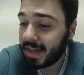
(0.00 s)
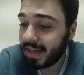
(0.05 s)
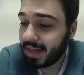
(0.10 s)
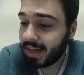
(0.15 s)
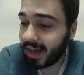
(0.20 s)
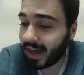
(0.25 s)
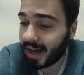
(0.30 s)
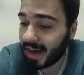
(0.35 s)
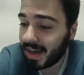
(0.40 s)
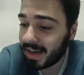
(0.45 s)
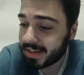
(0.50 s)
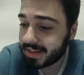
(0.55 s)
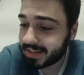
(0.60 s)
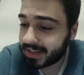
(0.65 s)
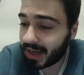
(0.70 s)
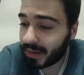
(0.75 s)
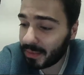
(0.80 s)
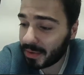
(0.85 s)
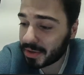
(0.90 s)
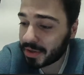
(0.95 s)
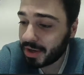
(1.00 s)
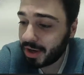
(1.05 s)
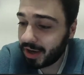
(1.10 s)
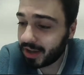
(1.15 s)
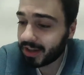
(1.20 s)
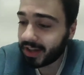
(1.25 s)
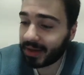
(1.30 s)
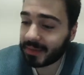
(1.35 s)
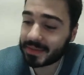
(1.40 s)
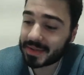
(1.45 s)
Double
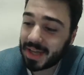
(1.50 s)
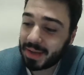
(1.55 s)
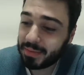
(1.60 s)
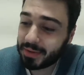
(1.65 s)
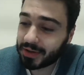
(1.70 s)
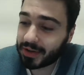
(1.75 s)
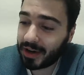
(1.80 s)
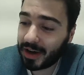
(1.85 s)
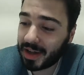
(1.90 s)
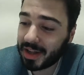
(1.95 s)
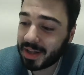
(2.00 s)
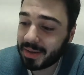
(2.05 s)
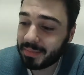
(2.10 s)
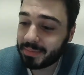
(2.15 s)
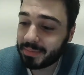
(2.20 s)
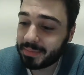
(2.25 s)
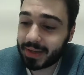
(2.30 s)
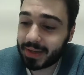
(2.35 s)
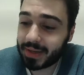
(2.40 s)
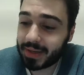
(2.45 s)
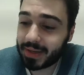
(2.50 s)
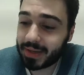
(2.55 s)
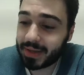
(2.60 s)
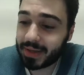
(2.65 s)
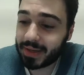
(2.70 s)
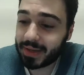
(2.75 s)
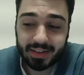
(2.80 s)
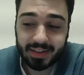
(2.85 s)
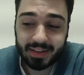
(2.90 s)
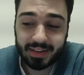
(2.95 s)
call up. Yeah,
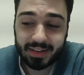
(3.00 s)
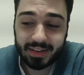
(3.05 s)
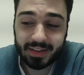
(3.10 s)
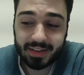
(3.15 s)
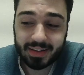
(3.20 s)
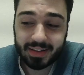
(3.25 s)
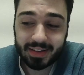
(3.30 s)
like I